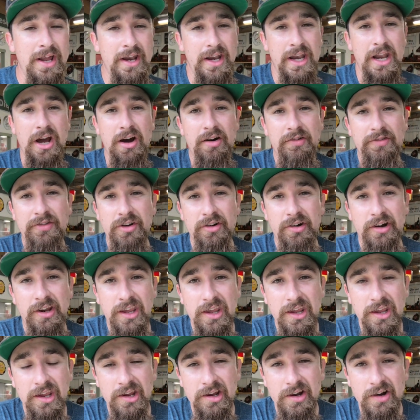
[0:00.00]
Now, if you're
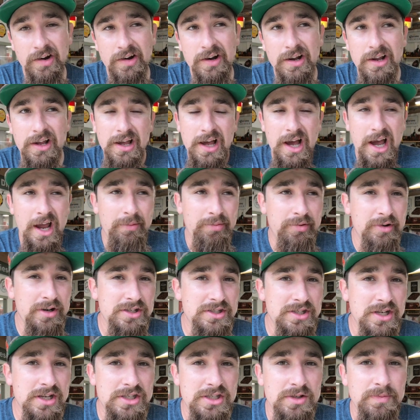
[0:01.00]
here, I
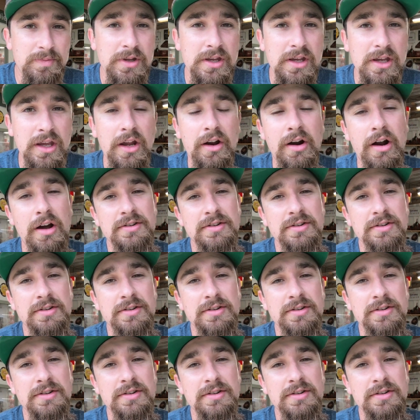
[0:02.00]
appreciate you being here.